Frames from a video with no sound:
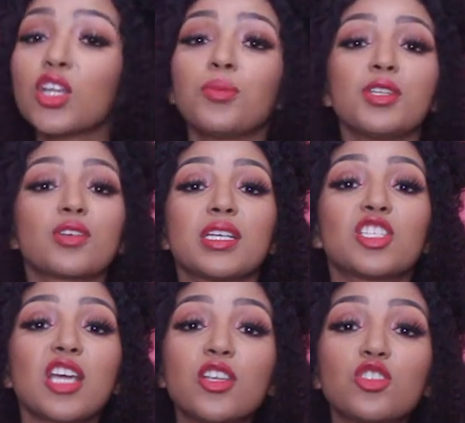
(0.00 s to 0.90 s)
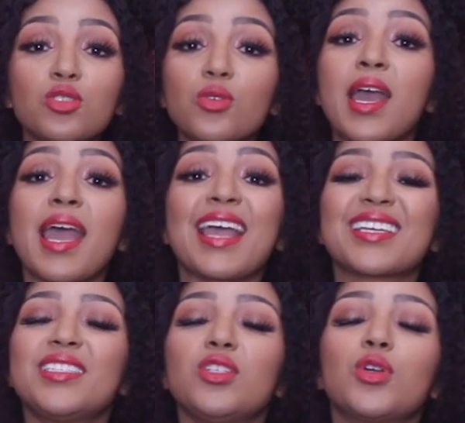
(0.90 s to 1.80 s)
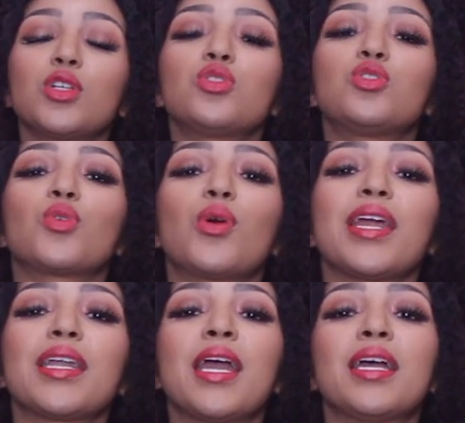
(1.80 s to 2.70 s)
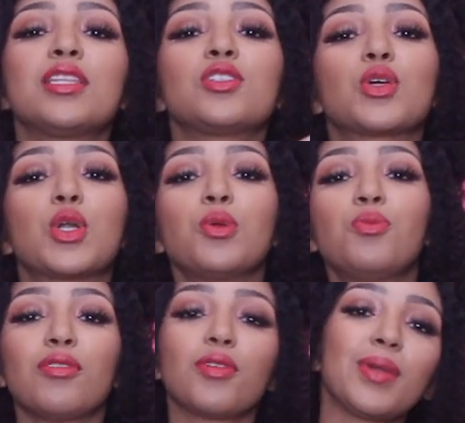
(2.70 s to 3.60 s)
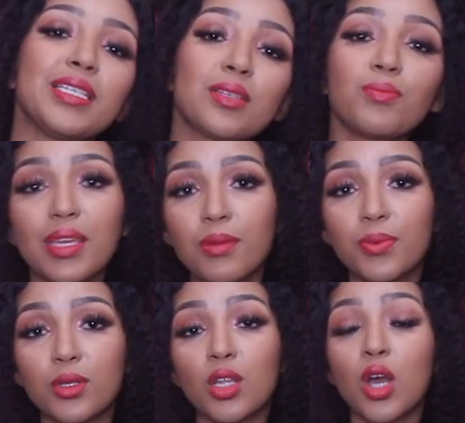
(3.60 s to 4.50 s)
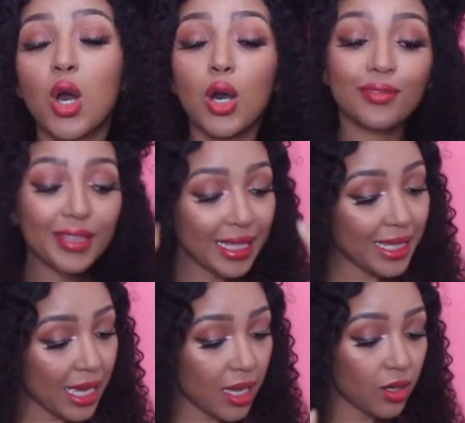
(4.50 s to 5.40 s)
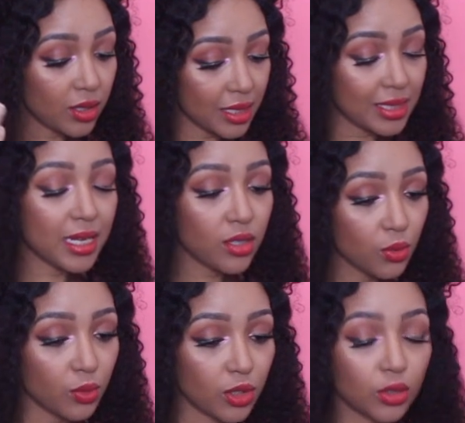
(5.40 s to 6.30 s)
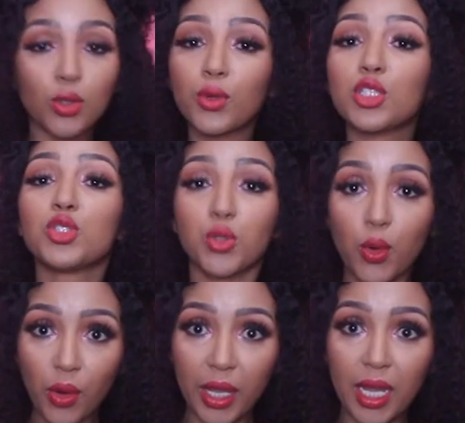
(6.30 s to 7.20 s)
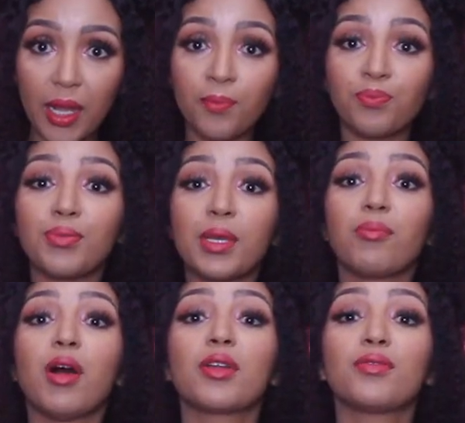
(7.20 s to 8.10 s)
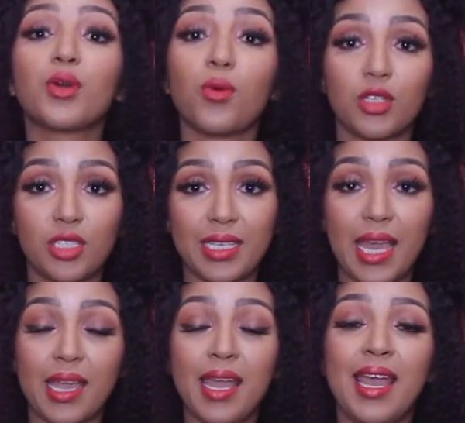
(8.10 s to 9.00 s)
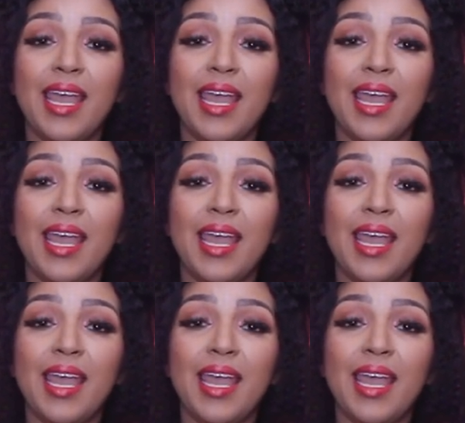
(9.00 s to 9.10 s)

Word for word: nobody's going to judge you actually you're going to join this group of amazing people over here on this side of the world who enjoy being part of the gorgeous gang